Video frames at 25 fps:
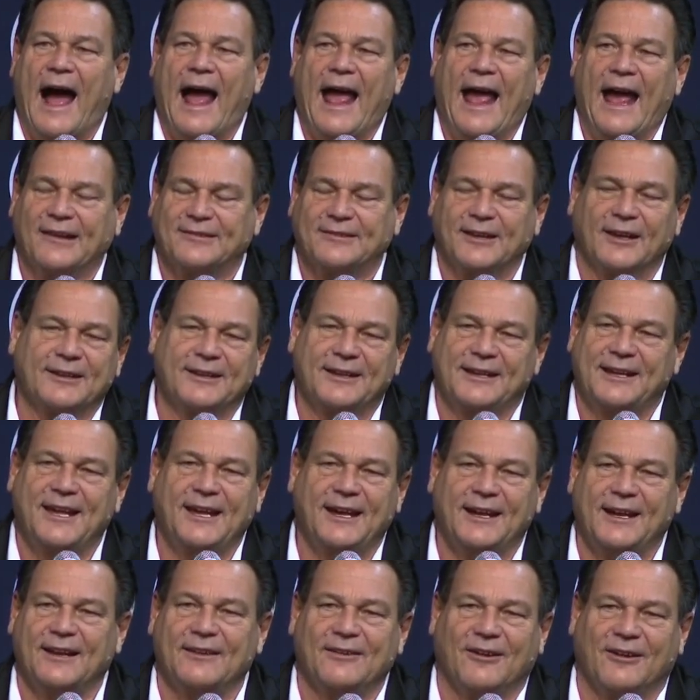as a
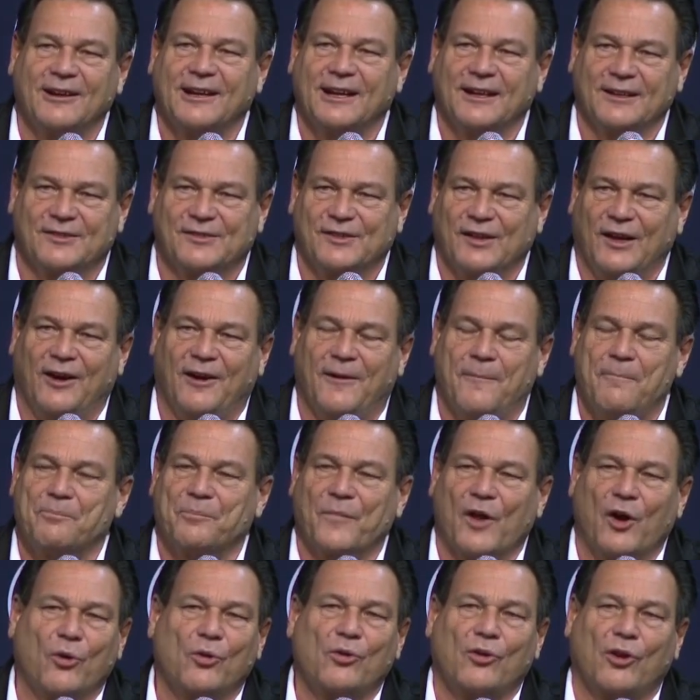kid in Arkansas,
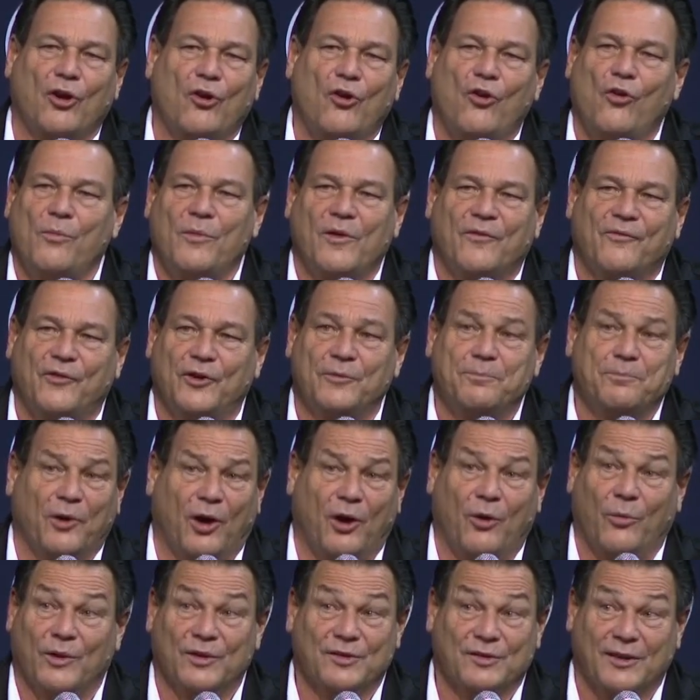Oklahoma
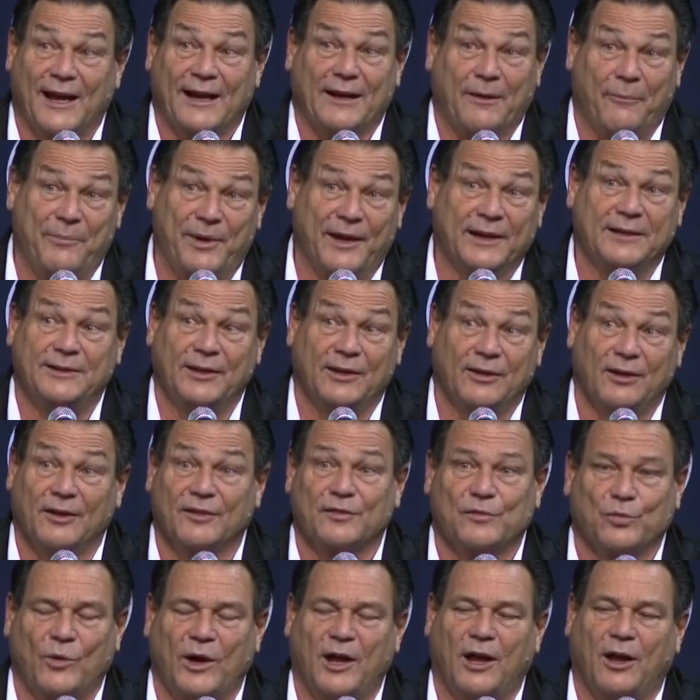football was like a big deal
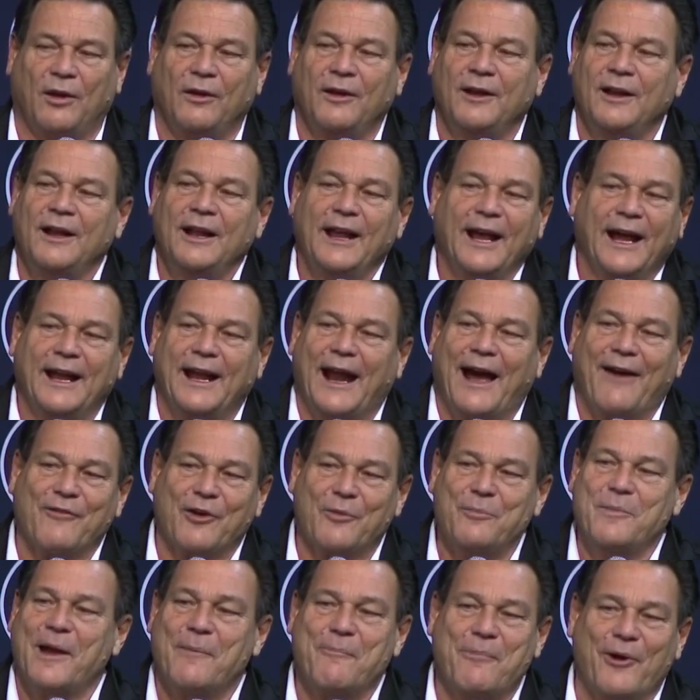as well. And I
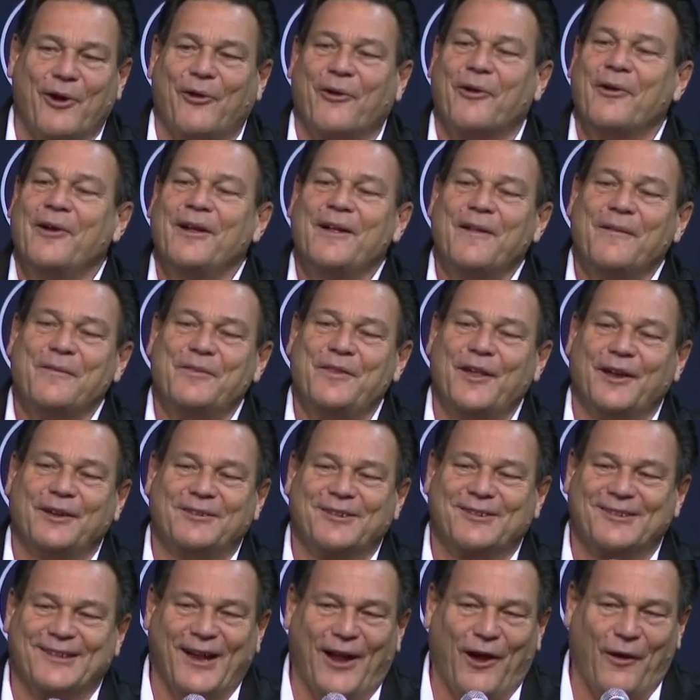remember the
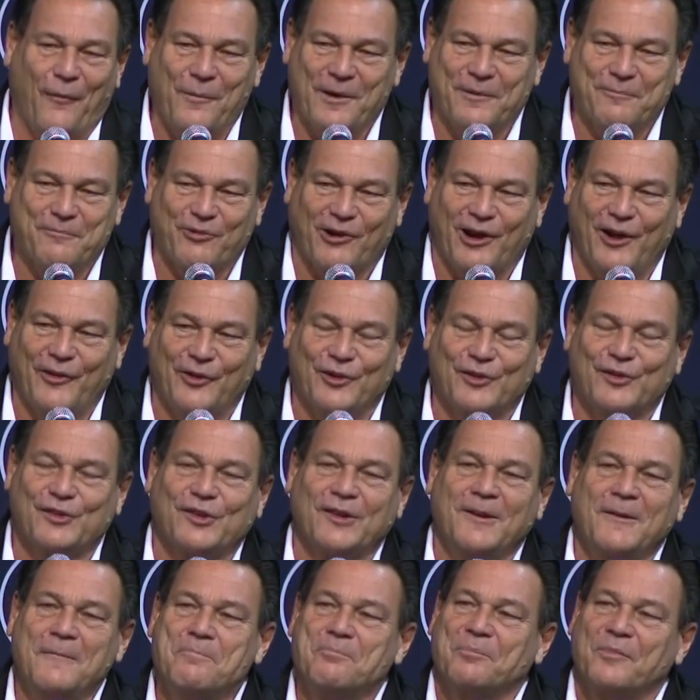Selman
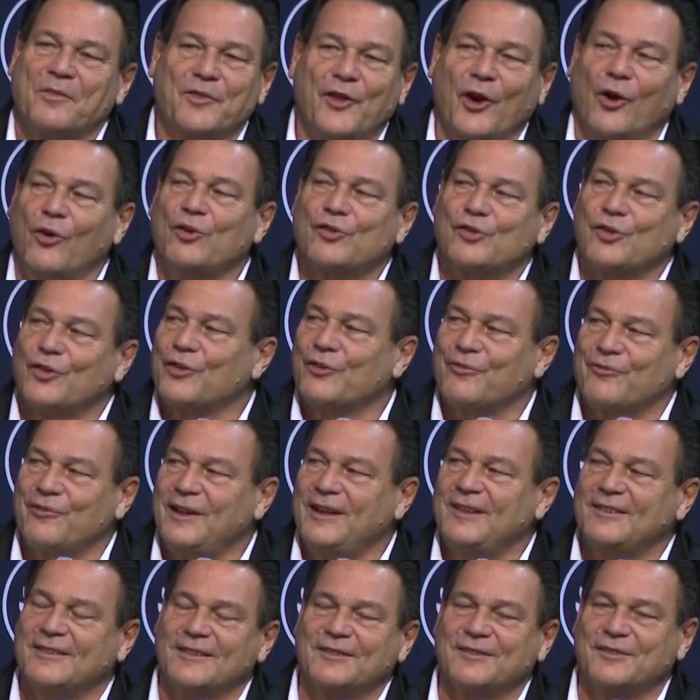brothers. Those are the
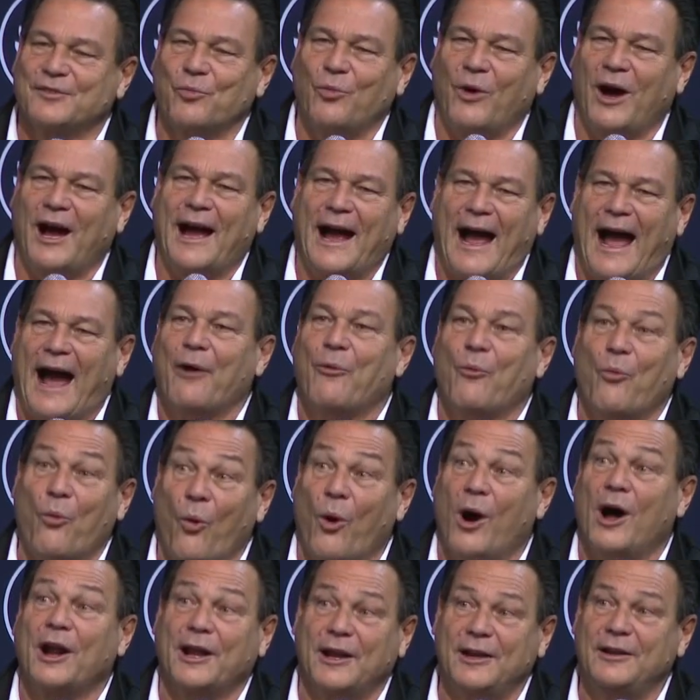reasons why I
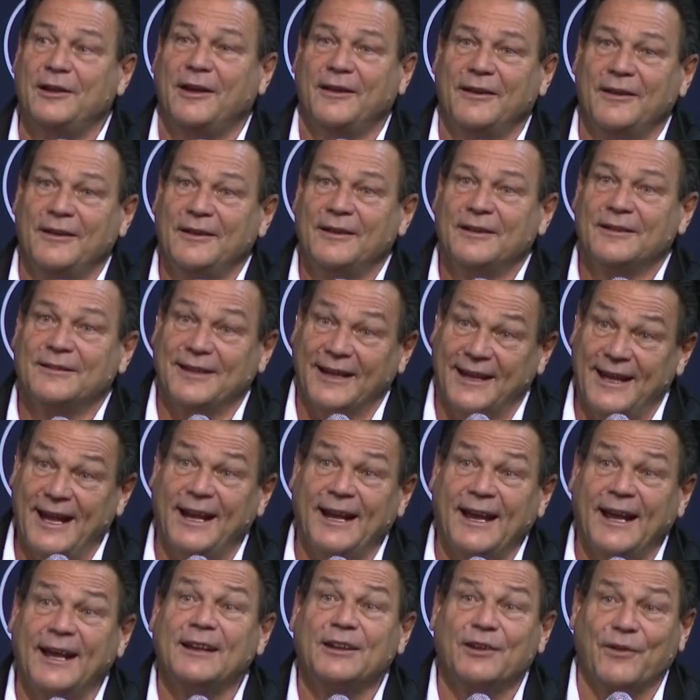wanted to
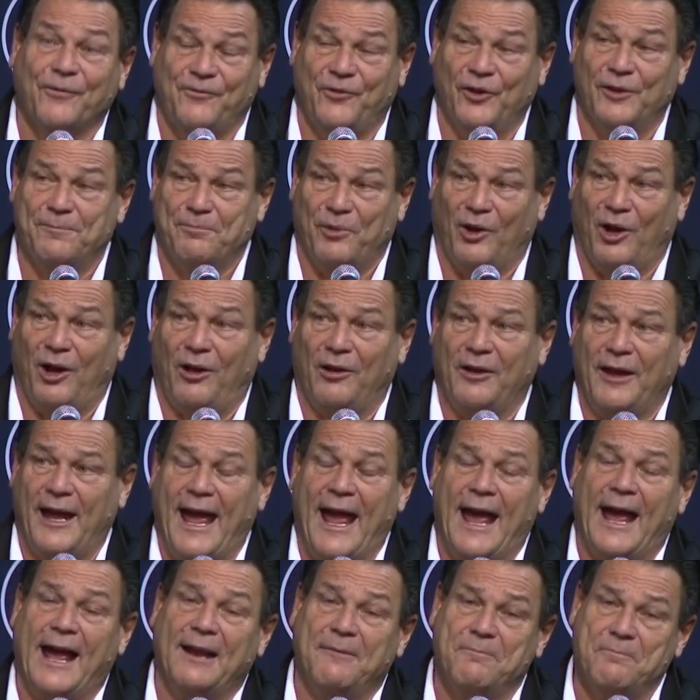get into football.
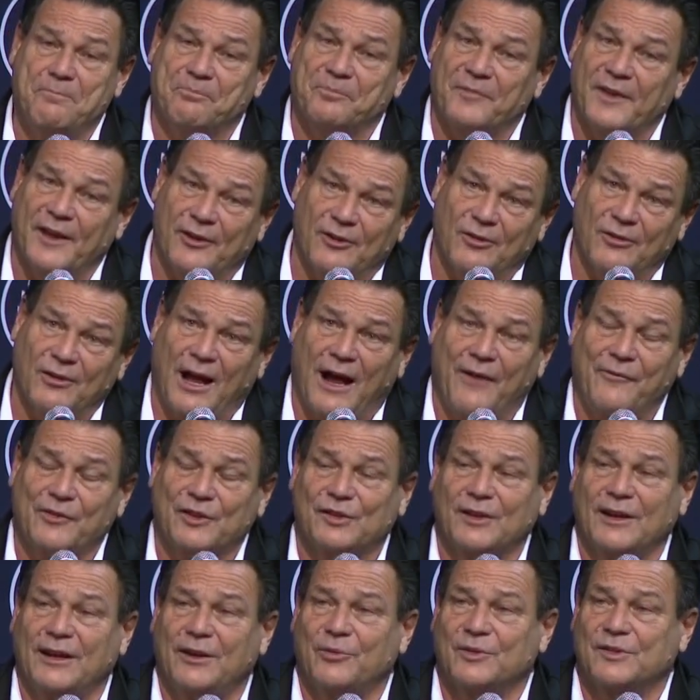And,
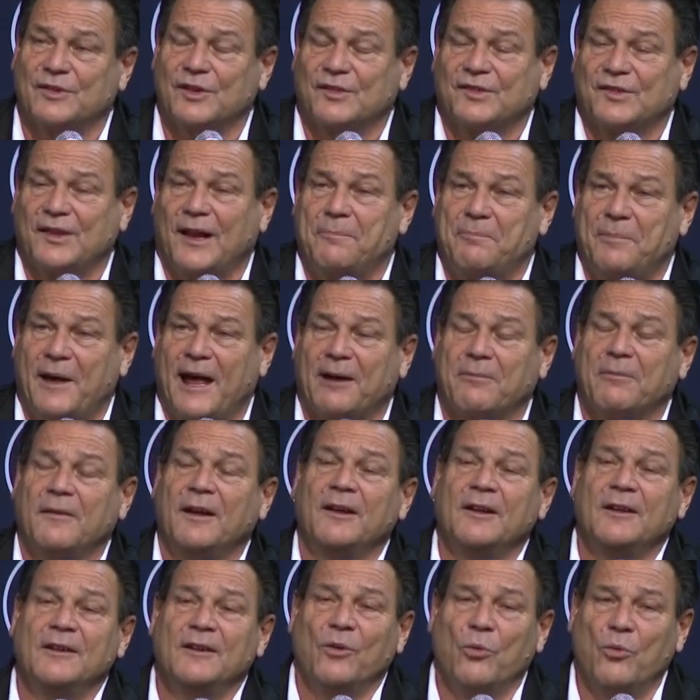obviously it was a setback
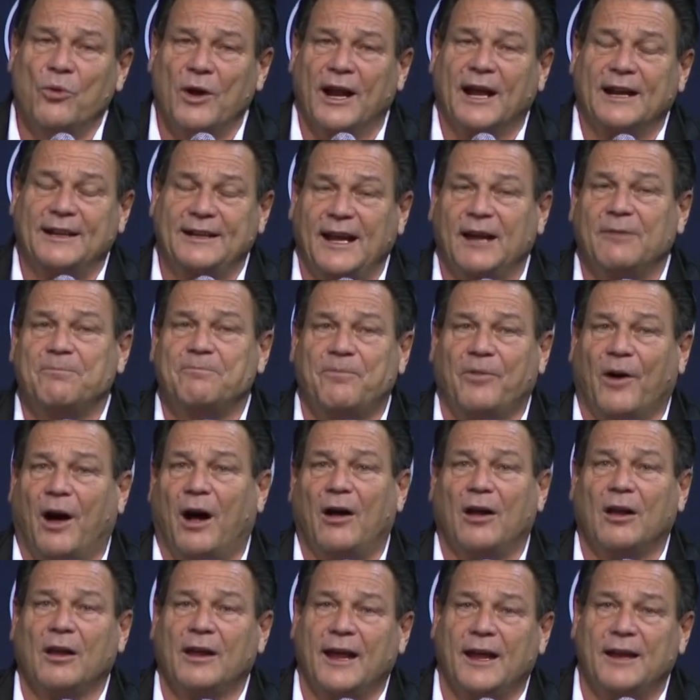when I did
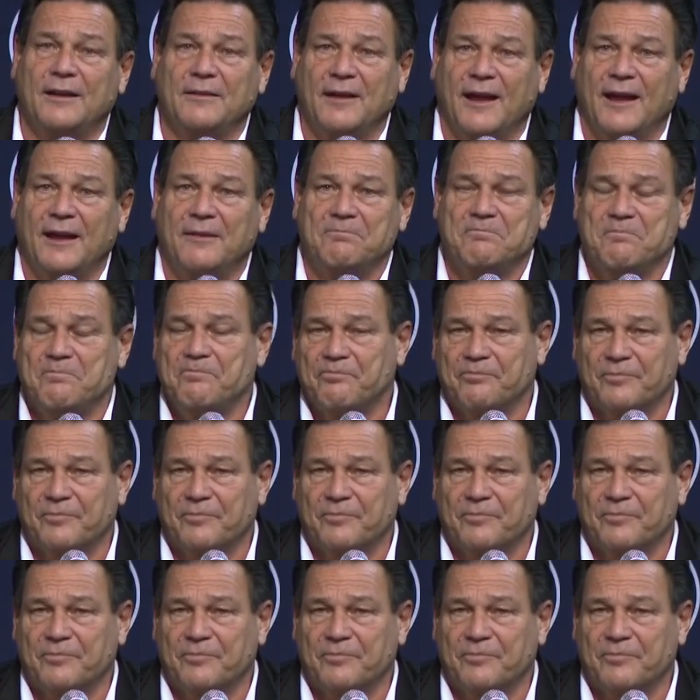fall, and